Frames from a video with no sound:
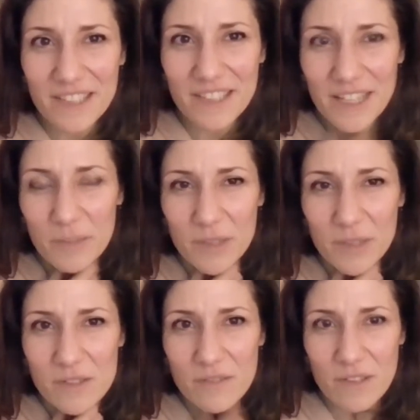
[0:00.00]
Yeah, because
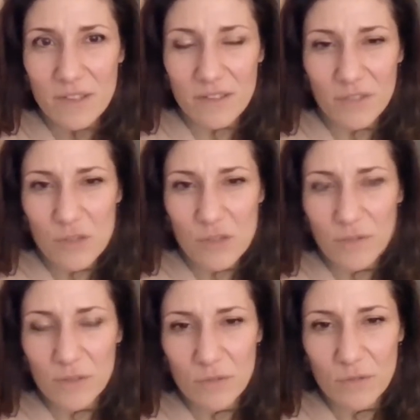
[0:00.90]
of the
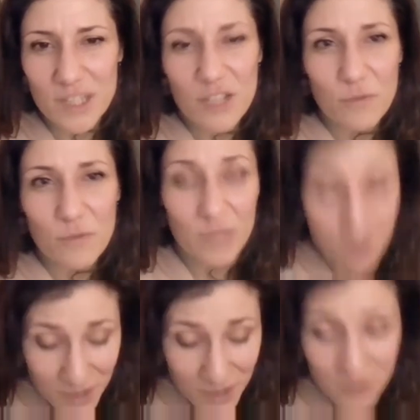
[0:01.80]

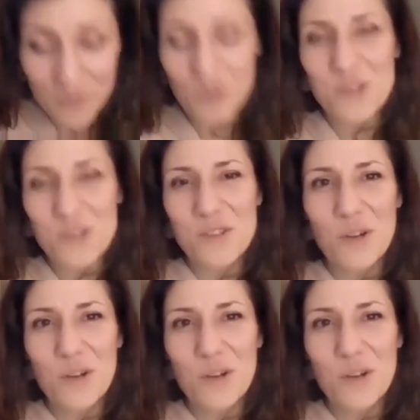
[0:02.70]
ventricular folds. Sorry.